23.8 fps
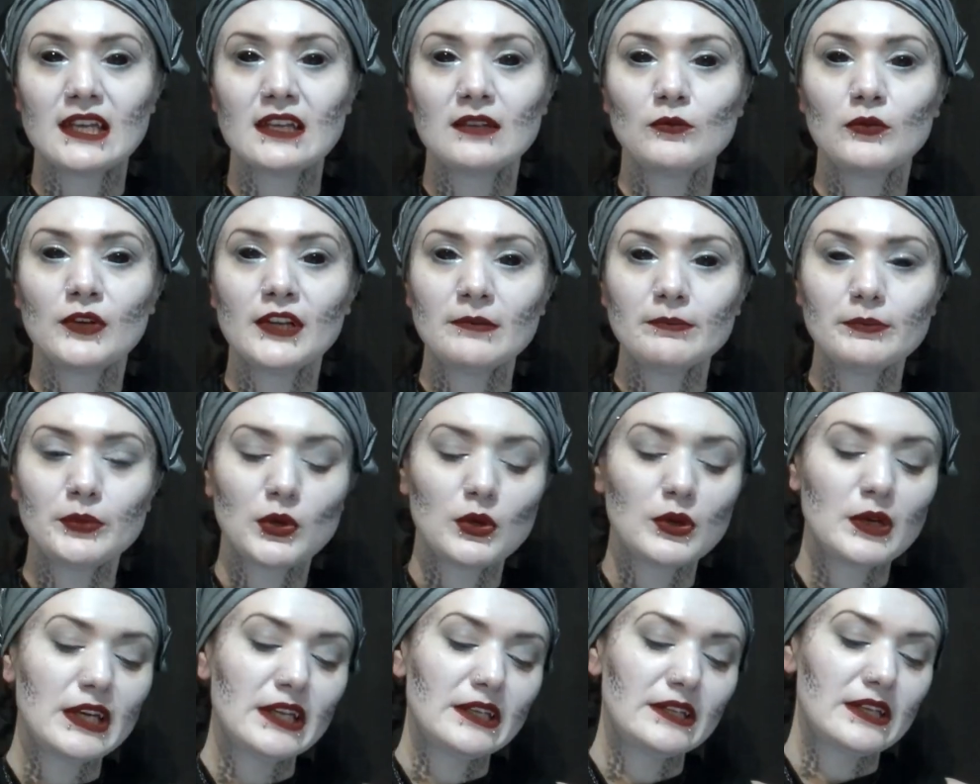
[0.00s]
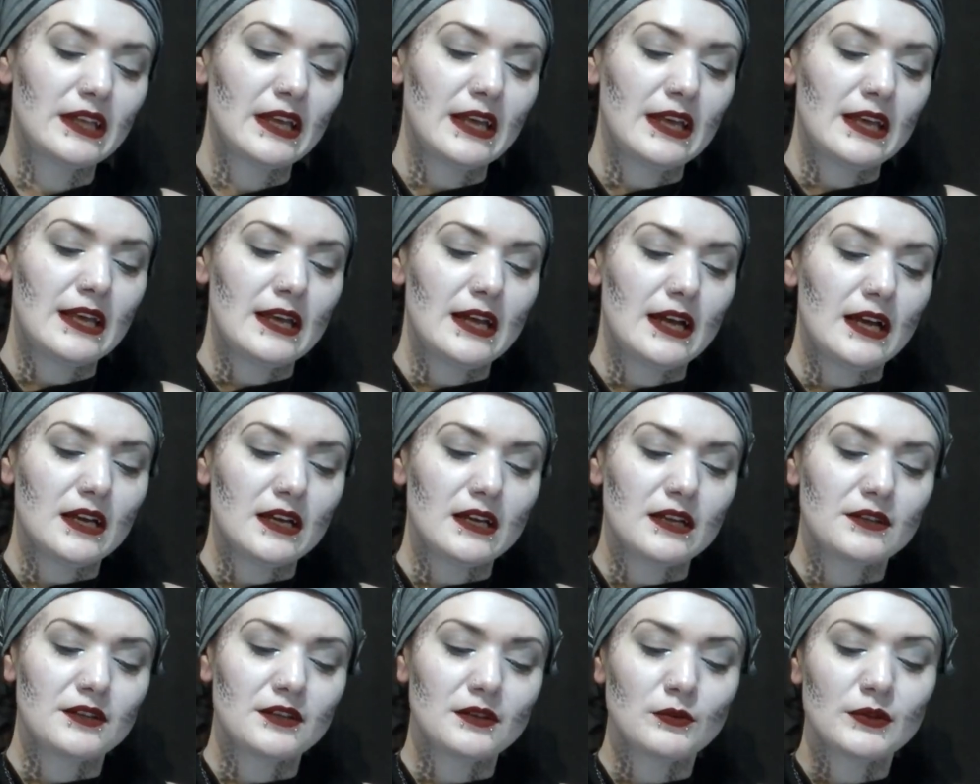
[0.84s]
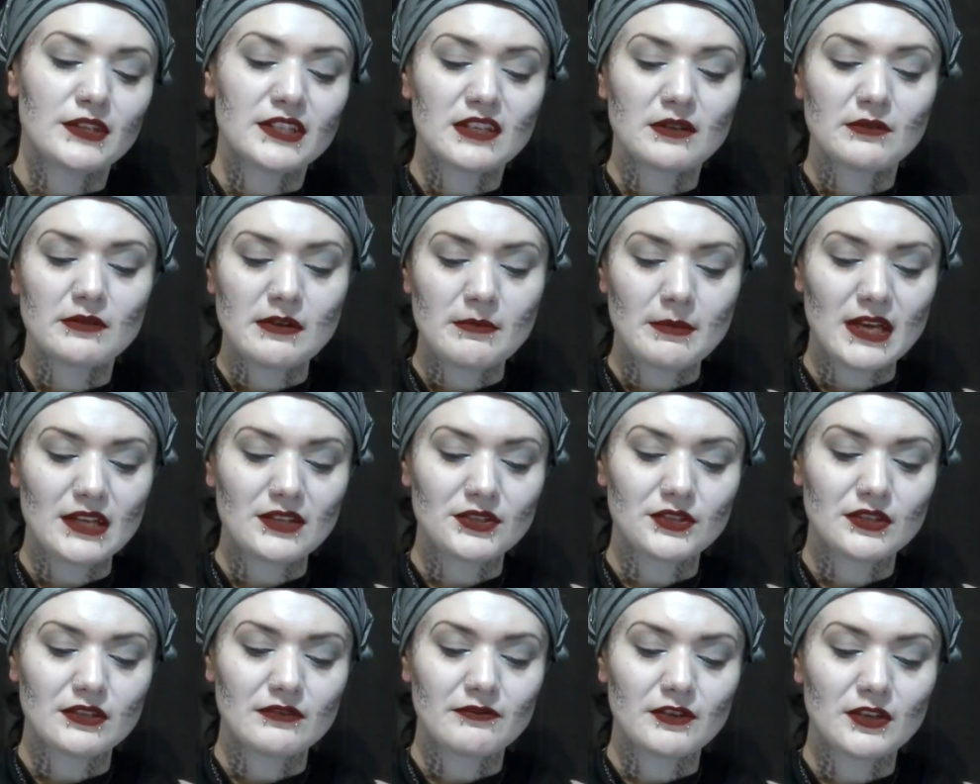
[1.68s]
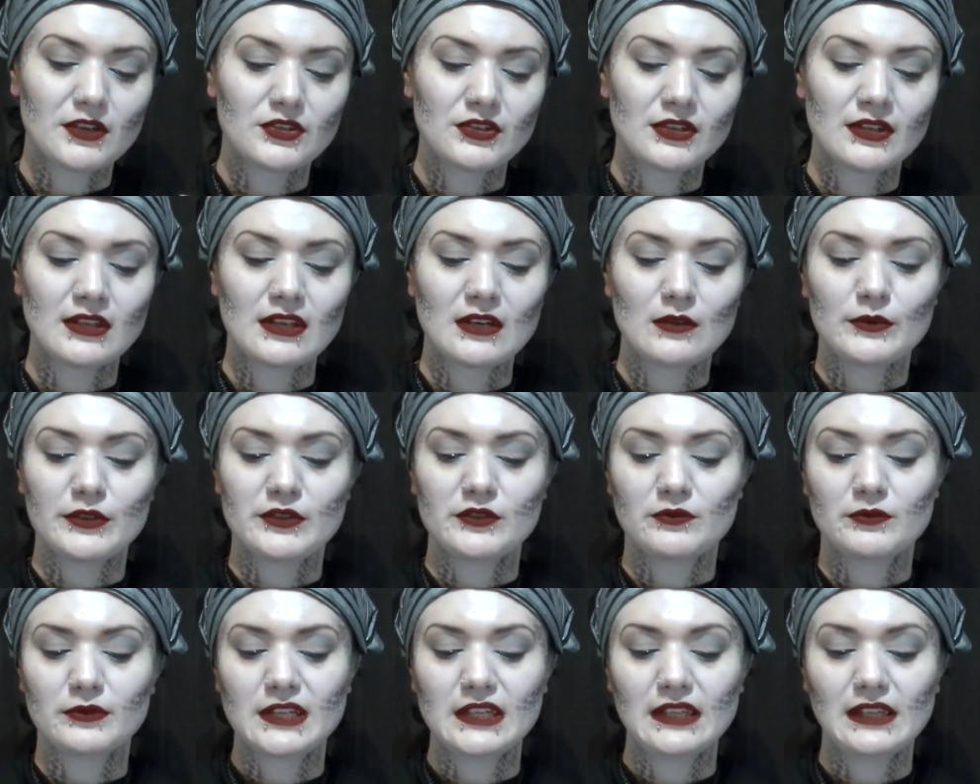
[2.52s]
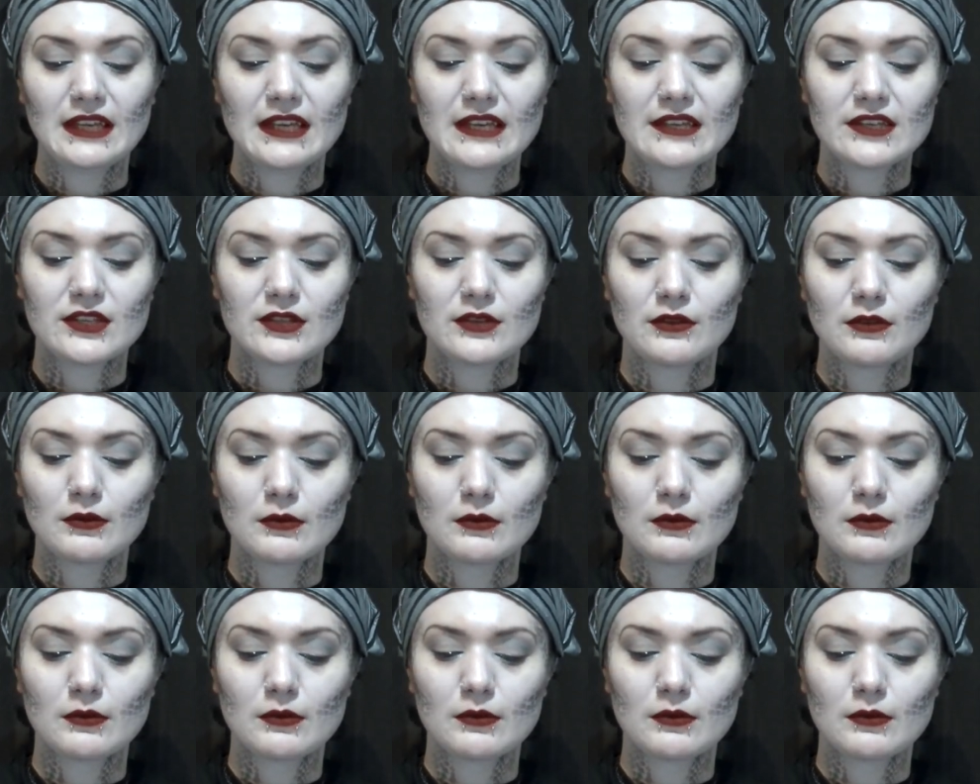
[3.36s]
At one point, there was a remastered version that was released